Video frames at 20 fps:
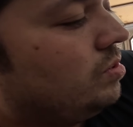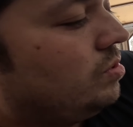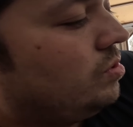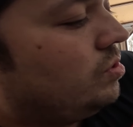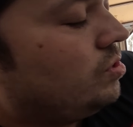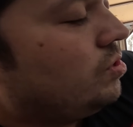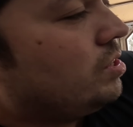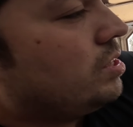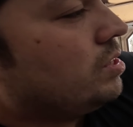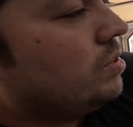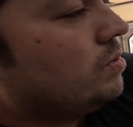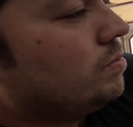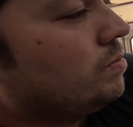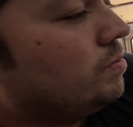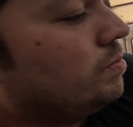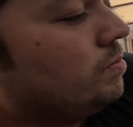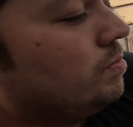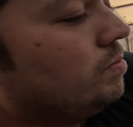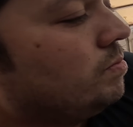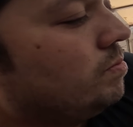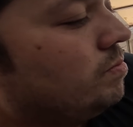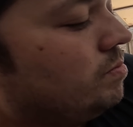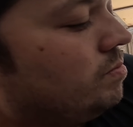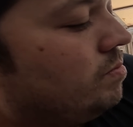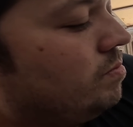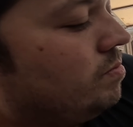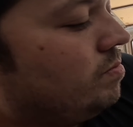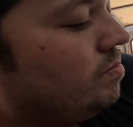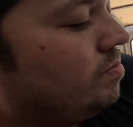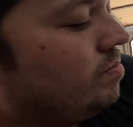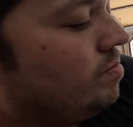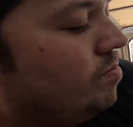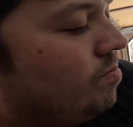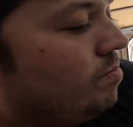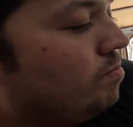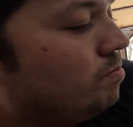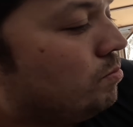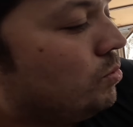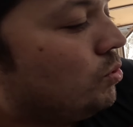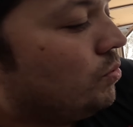So you can
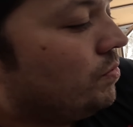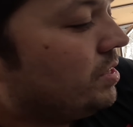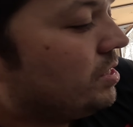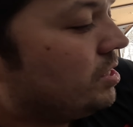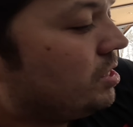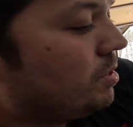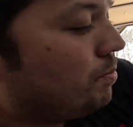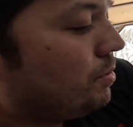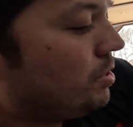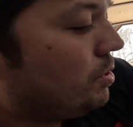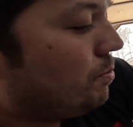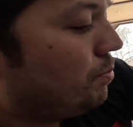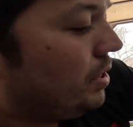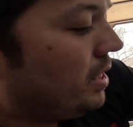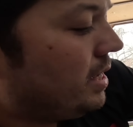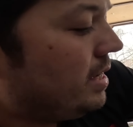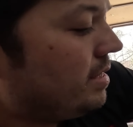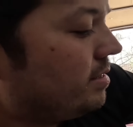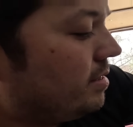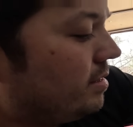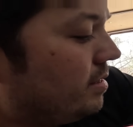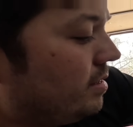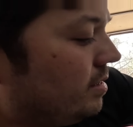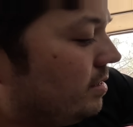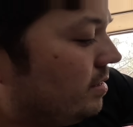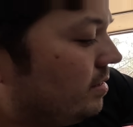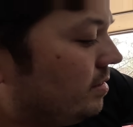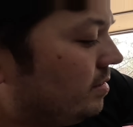move this up into place.